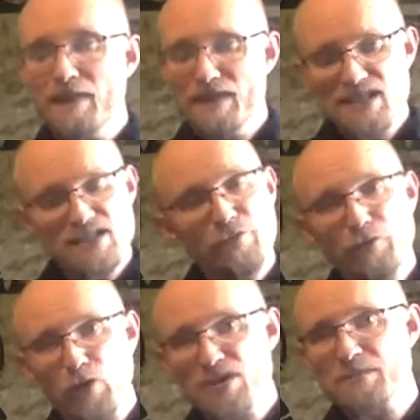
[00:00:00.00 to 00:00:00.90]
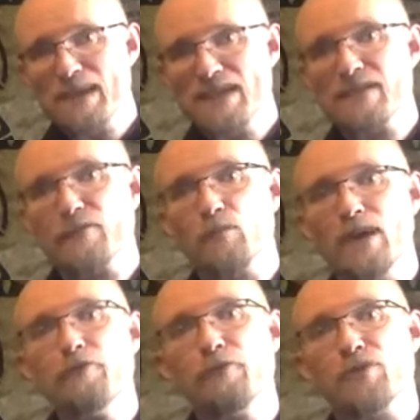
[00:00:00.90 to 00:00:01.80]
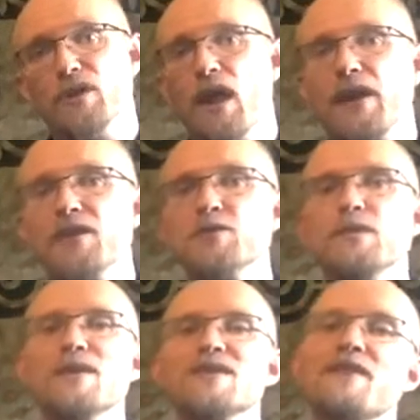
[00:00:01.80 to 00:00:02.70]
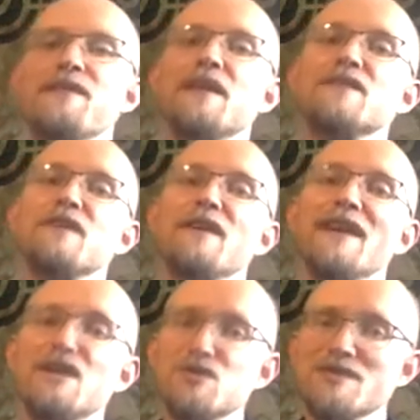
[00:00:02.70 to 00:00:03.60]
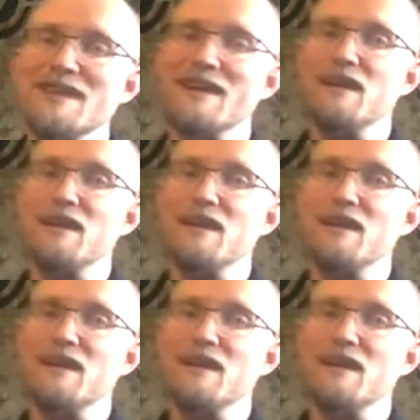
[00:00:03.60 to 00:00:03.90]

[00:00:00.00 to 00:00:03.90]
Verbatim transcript: This is the first piece ever written for the Glockenspiel, which I think is very interesting.